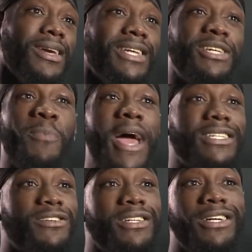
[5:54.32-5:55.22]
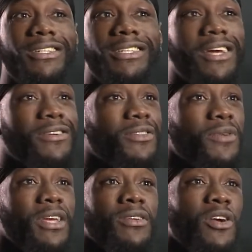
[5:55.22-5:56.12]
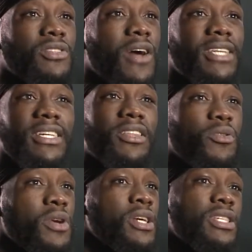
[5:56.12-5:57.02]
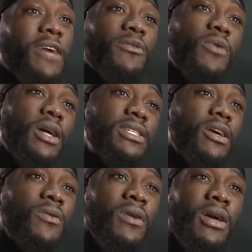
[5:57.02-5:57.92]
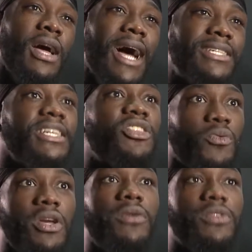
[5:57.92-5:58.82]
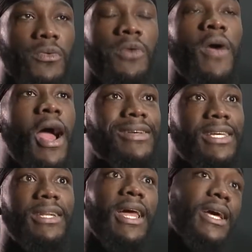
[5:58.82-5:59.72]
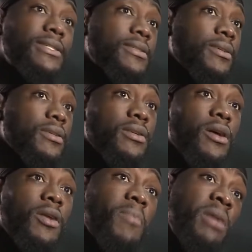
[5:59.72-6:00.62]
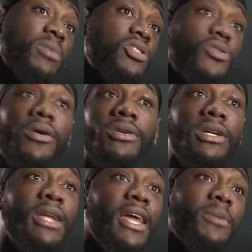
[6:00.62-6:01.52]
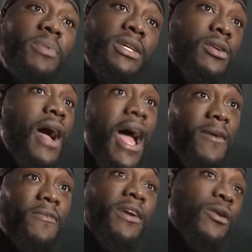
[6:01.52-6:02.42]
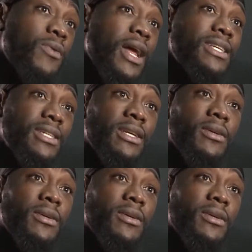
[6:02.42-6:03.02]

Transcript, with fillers: It's a magical year, the 33. You know, so I see threes everywhere. So I see three rounds or less. You know, it may be shorter than that. Depends on how I feel when I see